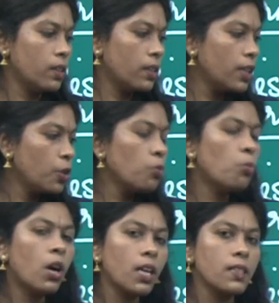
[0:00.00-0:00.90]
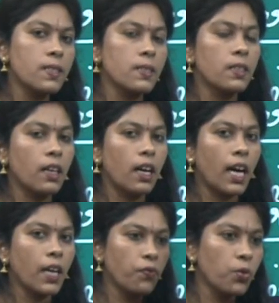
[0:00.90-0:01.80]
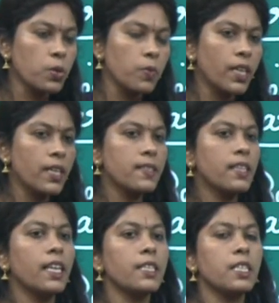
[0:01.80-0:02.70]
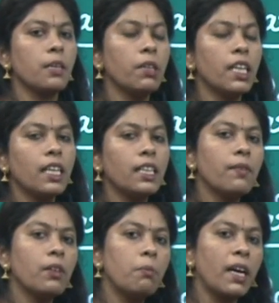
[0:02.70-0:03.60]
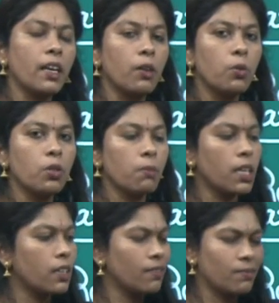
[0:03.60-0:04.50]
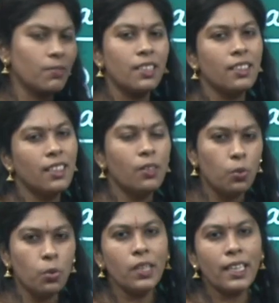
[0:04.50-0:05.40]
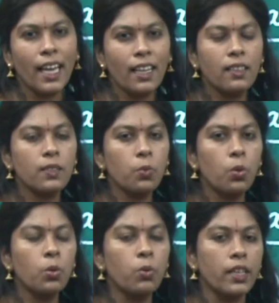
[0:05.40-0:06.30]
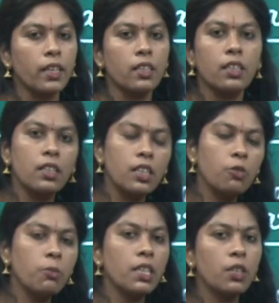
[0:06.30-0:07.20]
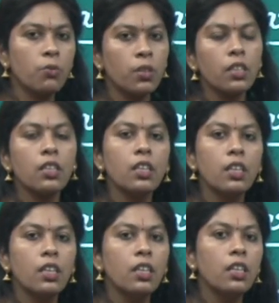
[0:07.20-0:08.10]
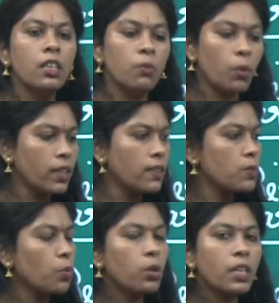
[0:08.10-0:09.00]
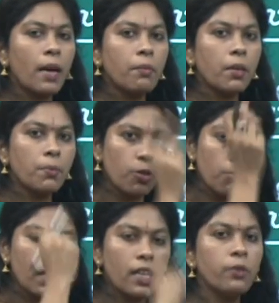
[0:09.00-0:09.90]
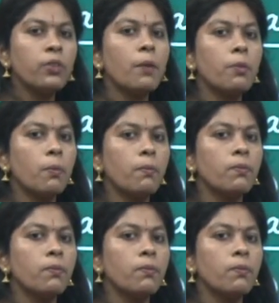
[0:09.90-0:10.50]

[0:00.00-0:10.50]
the new models, iPhones, when it is released, immediately they will buy, go to the market. Who will carry this old one here? Give me the new one. Why this old laptop? Give me a new laptop.